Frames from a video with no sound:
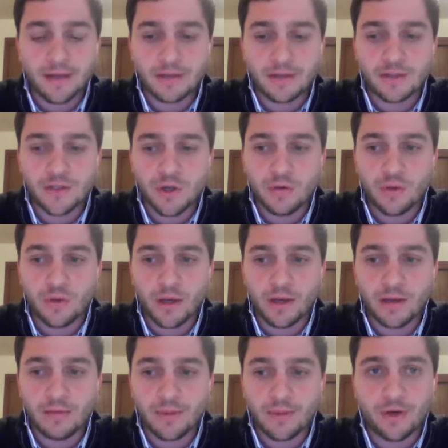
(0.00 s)
And so
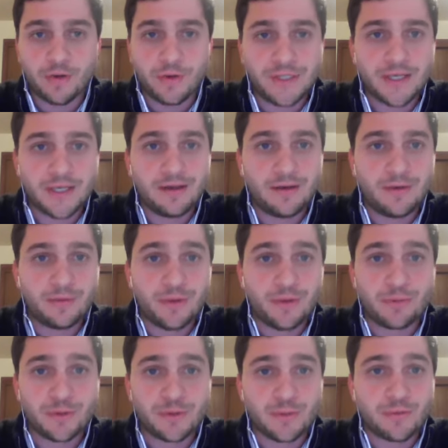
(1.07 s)
increasing
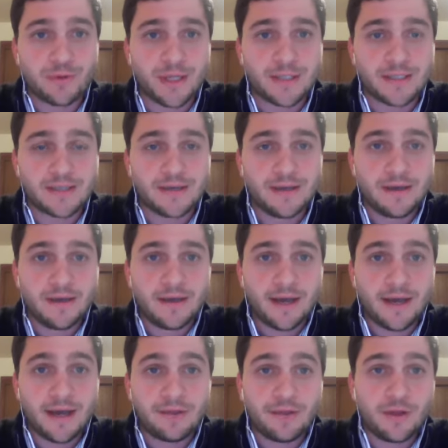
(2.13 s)
reimbursement rates,
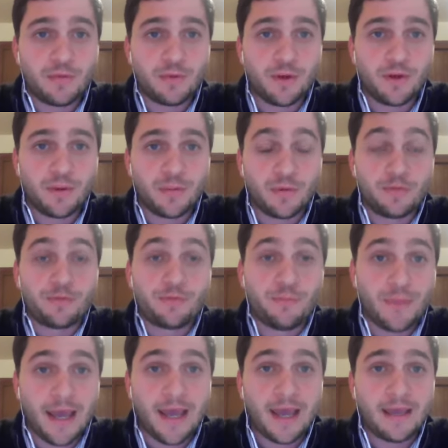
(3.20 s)
I think would
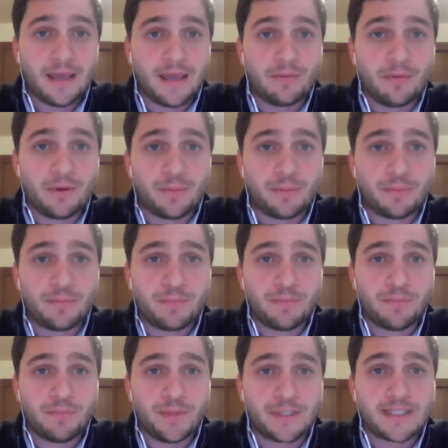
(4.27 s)

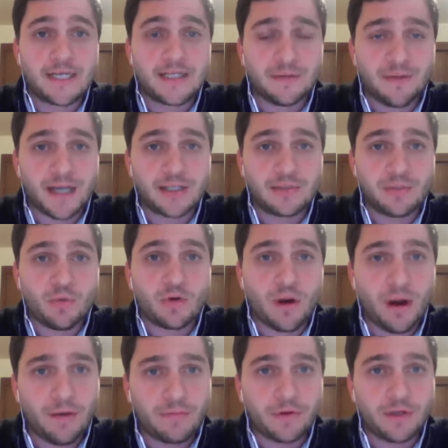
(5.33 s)
incentivize more
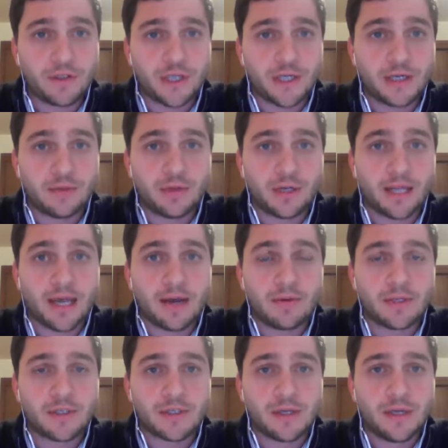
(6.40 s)
coverage, and it would allow